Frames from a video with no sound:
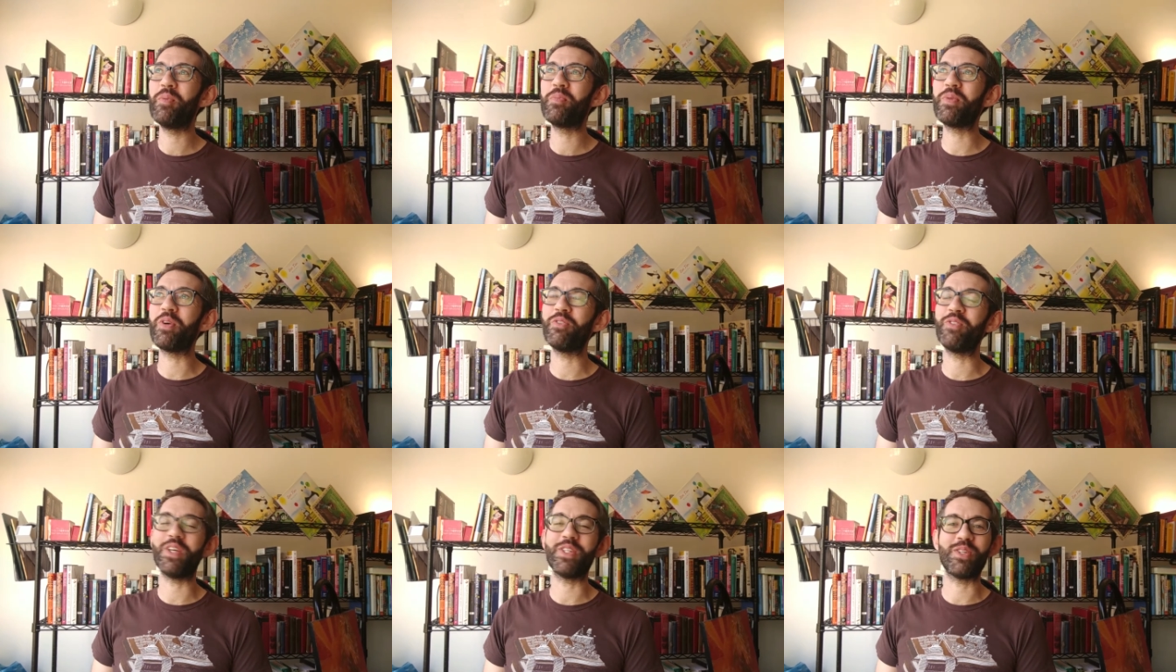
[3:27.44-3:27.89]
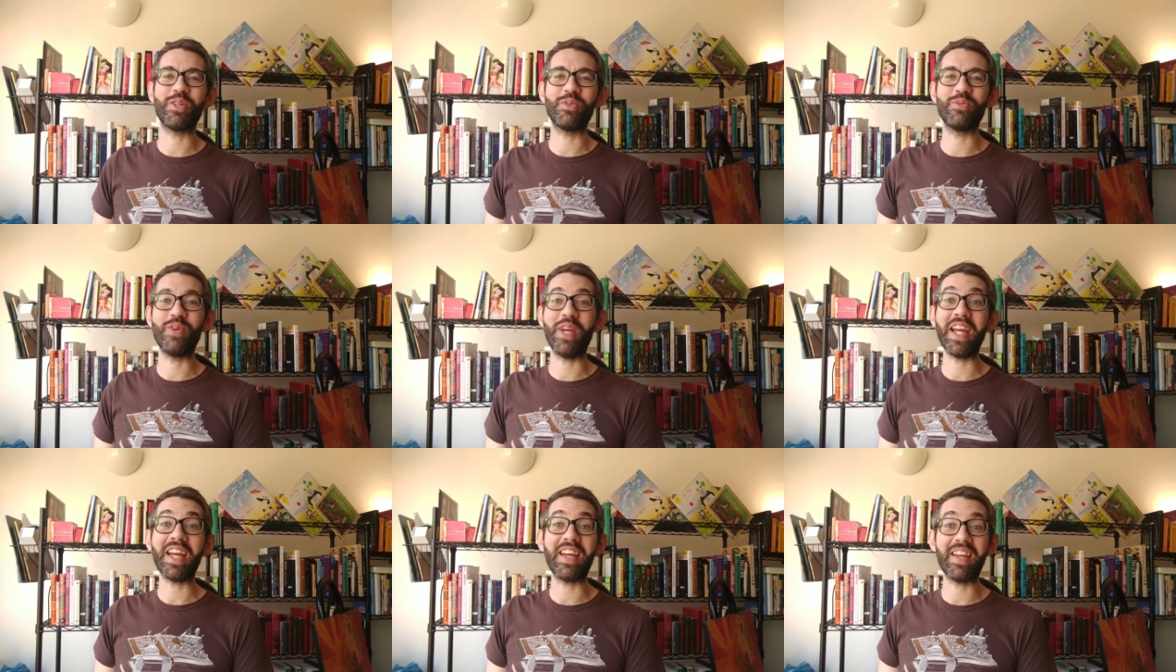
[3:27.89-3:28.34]
Professor
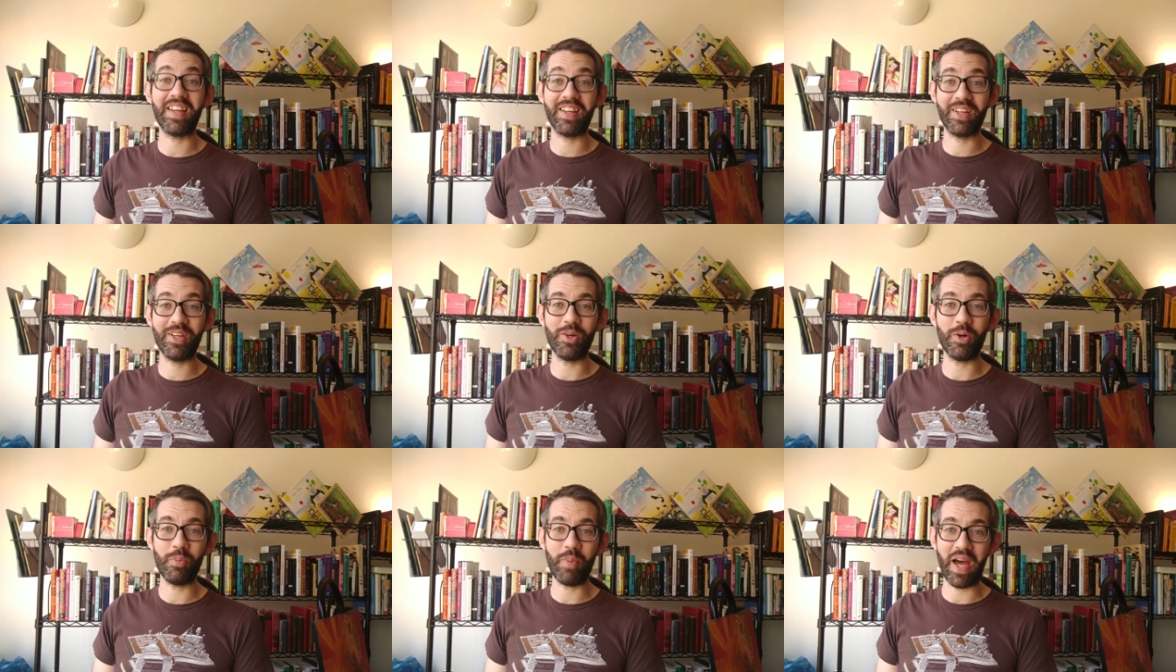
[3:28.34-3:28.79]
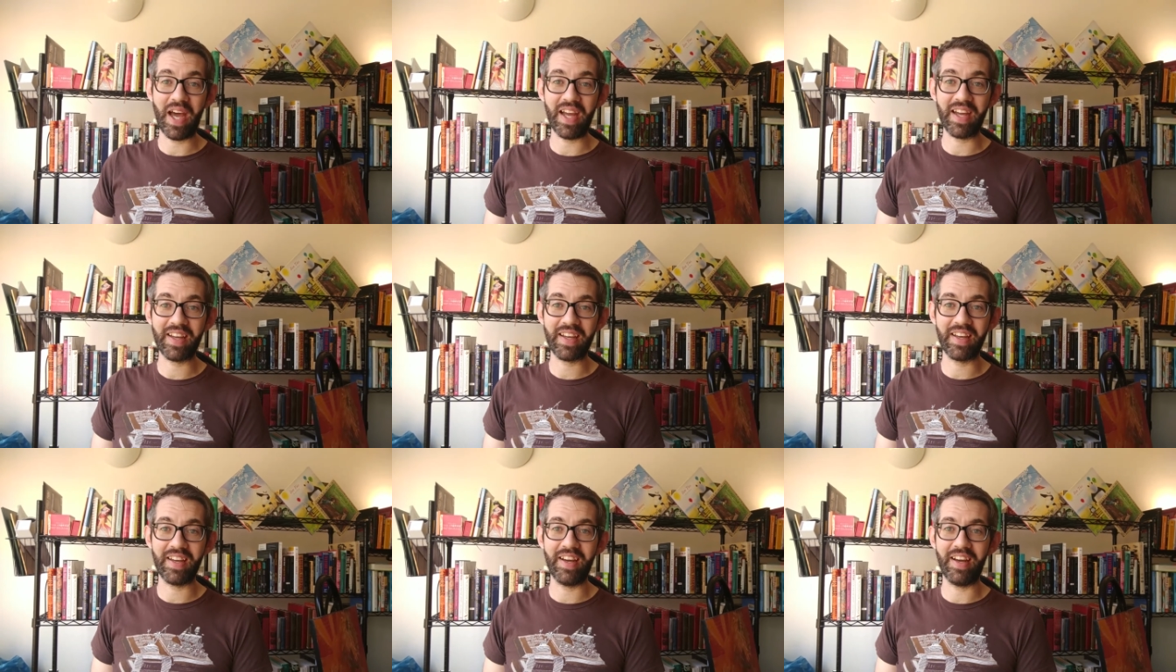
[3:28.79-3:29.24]
Rick
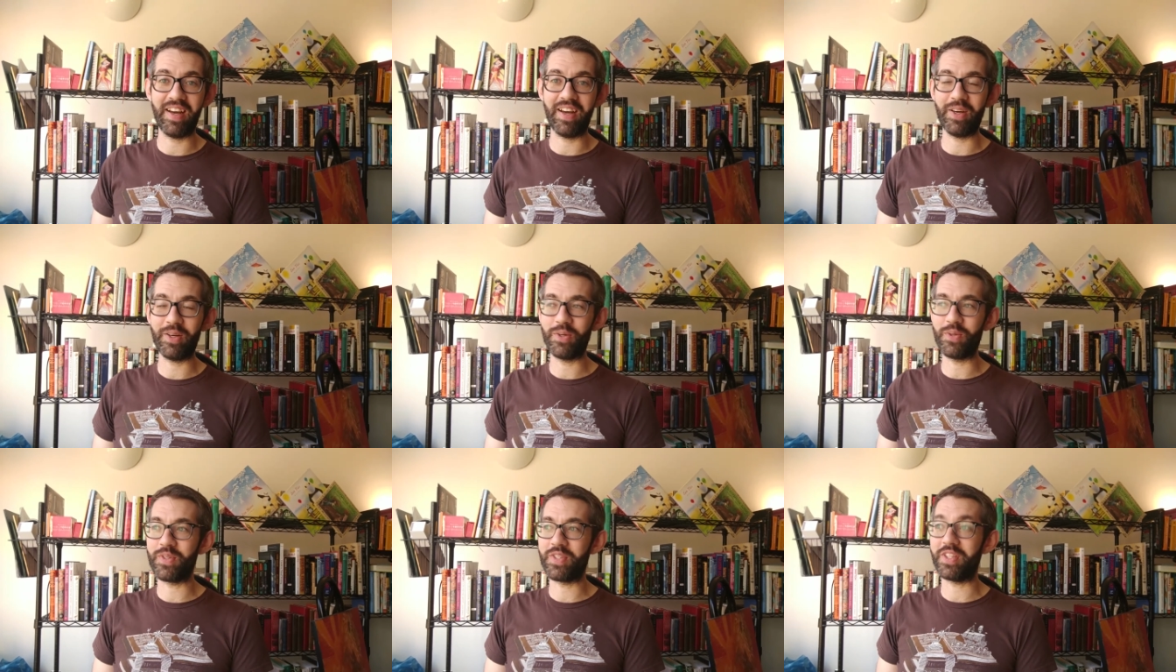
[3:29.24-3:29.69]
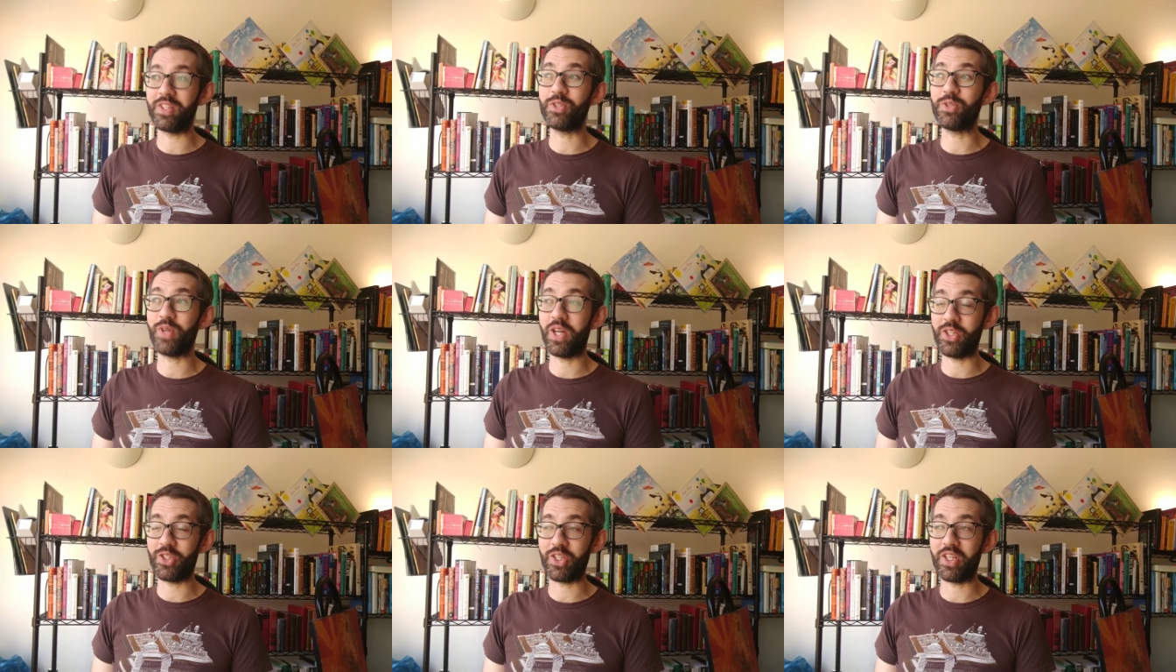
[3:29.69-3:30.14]
Kopak, who is a
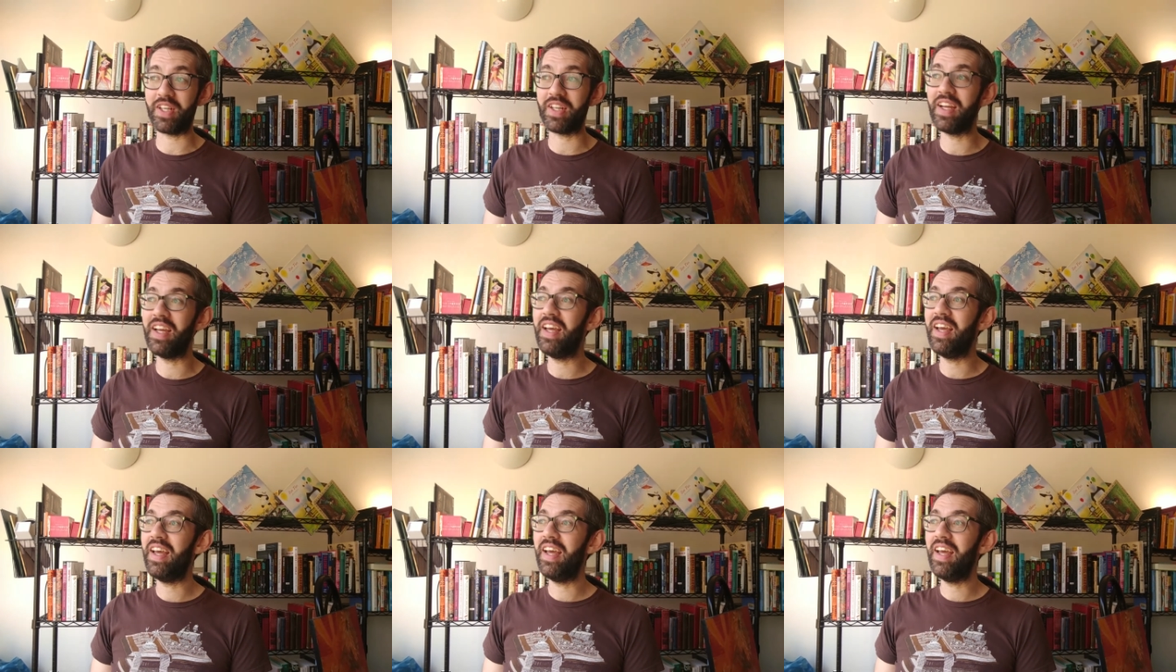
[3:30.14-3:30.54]
treasure,